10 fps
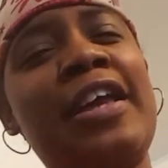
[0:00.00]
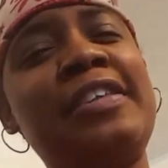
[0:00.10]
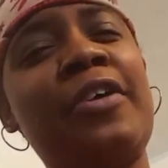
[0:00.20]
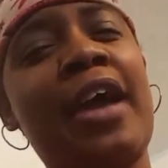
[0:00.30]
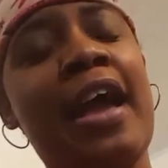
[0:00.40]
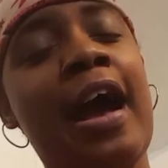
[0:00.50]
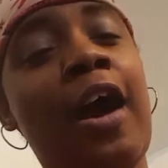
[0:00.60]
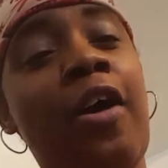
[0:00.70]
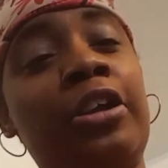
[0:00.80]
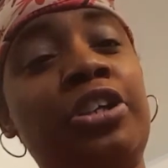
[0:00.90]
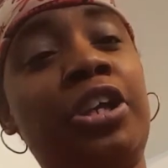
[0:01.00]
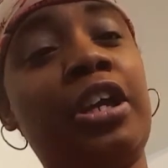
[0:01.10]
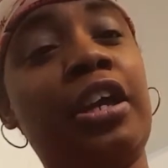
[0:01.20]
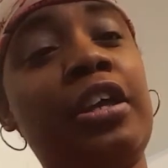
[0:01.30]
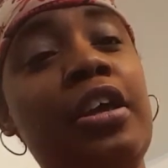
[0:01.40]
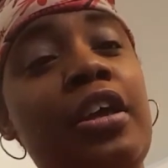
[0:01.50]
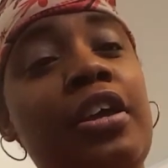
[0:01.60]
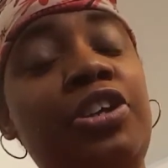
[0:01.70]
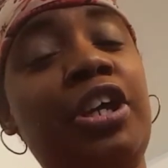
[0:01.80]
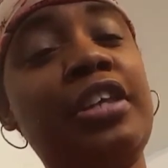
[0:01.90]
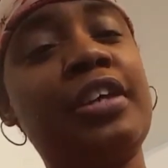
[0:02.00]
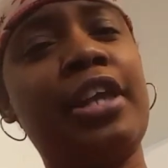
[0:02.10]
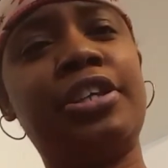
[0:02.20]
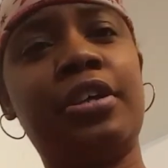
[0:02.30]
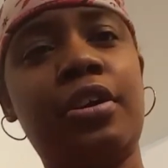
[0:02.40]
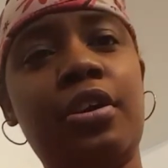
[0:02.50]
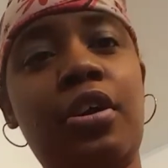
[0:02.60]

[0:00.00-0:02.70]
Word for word: It's okay, I'll hold it. She can she can touch it.